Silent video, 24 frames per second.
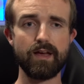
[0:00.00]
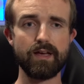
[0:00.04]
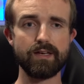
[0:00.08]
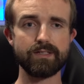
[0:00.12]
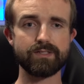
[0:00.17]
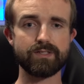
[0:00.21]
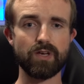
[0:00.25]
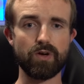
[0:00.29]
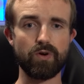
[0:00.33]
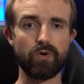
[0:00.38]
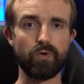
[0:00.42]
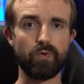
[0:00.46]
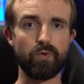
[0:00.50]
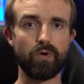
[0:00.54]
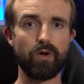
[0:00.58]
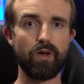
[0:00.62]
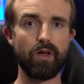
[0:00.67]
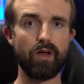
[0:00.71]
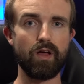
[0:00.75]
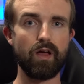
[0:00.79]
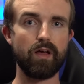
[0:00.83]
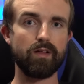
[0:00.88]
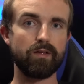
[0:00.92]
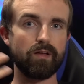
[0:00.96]
So
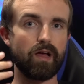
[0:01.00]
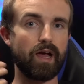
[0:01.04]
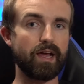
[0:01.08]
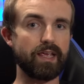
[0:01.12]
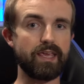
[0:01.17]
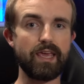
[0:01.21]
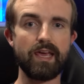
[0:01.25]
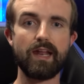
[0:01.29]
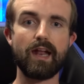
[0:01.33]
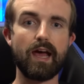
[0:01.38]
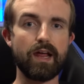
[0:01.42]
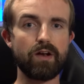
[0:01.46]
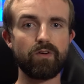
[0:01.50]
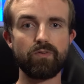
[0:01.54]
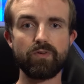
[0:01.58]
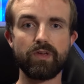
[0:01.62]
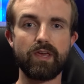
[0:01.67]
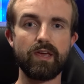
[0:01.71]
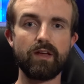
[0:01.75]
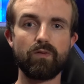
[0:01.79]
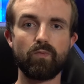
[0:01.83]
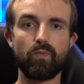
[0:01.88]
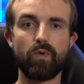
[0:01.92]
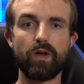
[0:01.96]
again, I don't
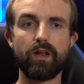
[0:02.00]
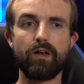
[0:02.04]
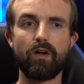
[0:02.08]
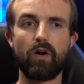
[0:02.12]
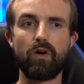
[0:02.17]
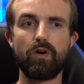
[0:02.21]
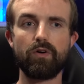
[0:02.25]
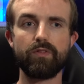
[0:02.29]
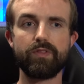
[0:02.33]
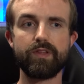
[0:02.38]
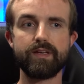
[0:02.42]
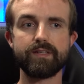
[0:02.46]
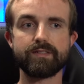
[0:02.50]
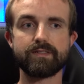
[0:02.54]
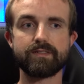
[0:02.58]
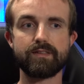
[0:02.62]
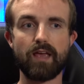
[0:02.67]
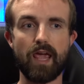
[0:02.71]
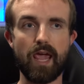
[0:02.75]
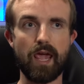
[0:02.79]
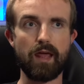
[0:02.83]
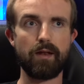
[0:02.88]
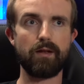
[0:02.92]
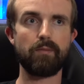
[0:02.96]
get what all this
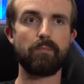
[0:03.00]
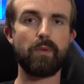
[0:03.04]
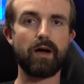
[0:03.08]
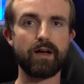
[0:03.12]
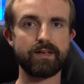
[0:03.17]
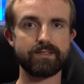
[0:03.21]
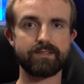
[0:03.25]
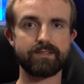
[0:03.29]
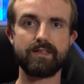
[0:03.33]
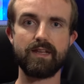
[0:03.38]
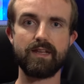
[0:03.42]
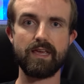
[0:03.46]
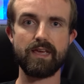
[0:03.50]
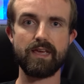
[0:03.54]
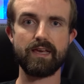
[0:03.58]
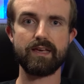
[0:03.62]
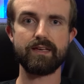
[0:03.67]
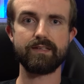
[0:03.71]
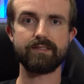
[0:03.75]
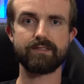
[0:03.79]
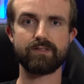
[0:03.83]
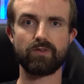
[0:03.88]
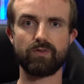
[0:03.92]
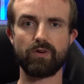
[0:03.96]
animosity
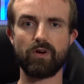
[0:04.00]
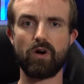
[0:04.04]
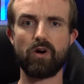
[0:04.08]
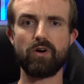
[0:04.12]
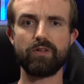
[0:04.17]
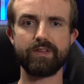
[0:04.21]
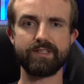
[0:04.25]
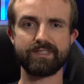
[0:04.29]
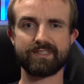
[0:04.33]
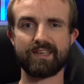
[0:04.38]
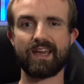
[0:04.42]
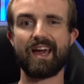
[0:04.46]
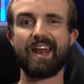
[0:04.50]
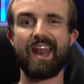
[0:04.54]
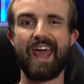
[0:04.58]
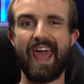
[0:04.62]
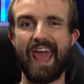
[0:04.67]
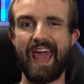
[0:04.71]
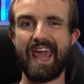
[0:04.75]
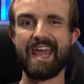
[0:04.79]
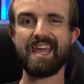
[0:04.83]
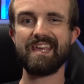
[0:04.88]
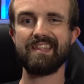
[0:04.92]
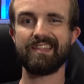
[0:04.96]
is or all this kind of
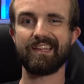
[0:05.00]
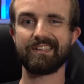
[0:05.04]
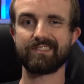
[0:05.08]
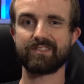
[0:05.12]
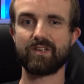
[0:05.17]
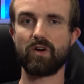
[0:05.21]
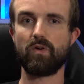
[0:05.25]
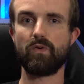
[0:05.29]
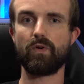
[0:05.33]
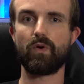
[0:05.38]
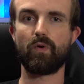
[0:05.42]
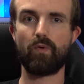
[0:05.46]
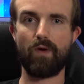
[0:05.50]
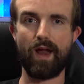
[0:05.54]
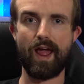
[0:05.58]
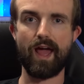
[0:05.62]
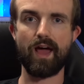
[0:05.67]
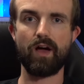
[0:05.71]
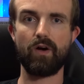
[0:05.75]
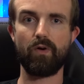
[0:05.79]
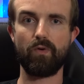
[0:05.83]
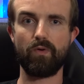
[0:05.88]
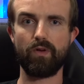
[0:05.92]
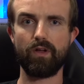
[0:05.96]
hate that's going
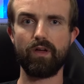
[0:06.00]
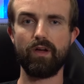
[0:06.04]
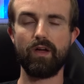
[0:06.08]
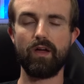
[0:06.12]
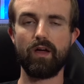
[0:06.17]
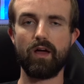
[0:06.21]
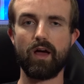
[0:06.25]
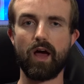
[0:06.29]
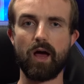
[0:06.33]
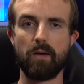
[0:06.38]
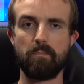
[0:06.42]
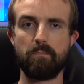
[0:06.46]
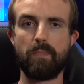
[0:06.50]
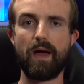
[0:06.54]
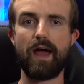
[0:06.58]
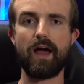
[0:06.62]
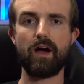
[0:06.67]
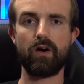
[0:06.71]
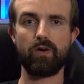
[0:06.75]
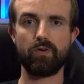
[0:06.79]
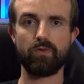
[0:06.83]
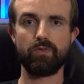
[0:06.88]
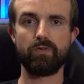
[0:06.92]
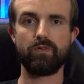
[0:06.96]
around
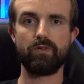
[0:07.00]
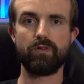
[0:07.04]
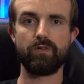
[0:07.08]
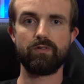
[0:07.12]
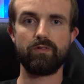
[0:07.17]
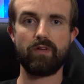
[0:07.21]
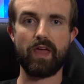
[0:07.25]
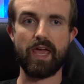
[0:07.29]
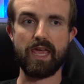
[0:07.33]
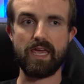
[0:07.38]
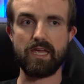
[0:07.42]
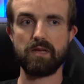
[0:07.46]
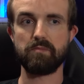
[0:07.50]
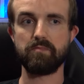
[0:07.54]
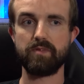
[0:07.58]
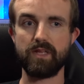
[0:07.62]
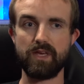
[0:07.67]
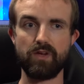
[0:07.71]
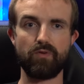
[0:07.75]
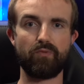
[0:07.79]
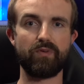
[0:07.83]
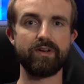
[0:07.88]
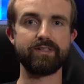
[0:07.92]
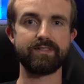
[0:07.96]
about AMD
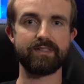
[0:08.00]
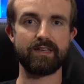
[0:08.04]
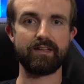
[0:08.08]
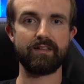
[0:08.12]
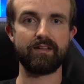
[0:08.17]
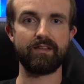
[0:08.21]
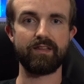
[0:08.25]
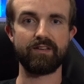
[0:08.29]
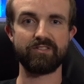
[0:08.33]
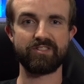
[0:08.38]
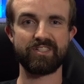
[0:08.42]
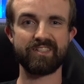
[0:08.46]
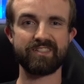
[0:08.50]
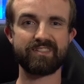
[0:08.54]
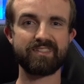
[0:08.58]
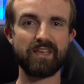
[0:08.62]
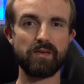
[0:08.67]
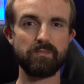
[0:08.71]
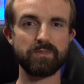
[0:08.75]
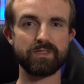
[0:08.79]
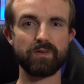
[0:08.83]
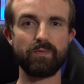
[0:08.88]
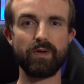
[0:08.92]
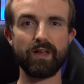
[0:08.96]
Ryzen. There just
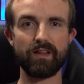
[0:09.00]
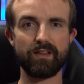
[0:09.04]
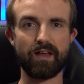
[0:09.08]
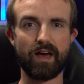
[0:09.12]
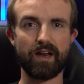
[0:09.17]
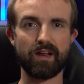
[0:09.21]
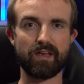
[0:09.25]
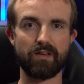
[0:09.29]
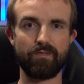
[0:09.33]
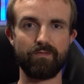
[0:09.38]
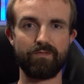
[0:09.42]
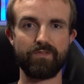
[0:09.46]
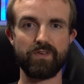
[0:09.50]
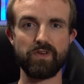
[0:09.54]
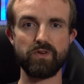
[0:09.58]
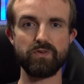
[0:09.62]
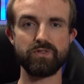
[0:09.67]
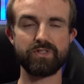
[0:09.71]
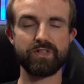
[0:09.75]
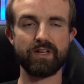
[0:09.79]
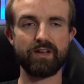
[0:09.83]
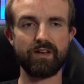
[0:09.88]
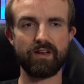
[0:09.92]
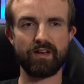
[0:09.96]
seems to be a lot of
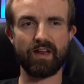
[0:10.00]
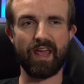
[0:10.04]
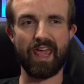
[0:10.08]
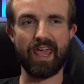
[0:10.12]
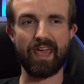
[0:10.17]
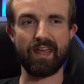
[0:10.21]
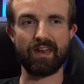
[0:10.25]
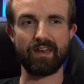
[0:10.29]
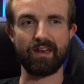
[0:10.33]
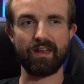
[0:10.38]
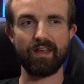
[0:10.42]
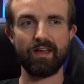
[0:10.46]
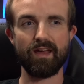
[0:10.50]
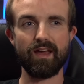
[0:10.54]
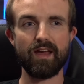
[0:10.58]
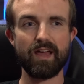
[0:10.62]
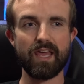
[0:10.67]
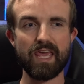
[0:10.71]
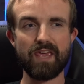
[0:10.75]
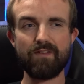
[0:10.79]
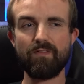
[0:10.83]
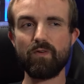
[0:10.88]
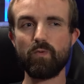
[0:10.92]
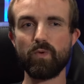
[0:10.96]
confusion, and
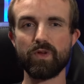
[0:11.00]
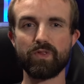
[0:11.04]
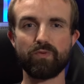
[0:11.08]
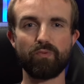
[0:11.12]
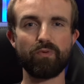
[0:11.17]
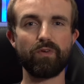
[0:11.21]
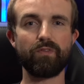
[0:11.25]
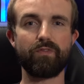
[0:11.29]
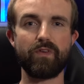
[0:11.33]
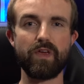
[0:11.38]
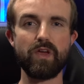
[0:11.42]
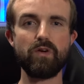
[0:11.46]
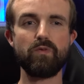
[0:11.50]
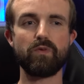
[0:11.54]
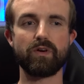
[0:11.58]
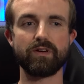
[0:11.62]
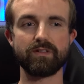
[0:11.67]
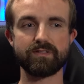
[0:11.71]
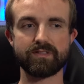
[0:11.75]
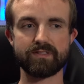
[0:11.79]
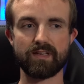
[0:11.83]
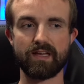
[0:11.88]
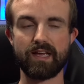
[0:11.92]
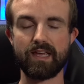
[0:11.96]
even with
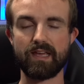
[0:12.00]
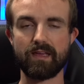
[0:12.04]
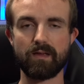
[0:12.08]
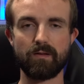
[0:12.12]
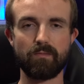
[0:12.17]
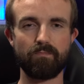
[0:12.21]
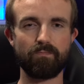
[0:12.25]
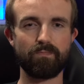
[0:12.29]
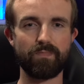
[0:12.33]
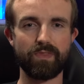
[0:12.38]
reviewers, like,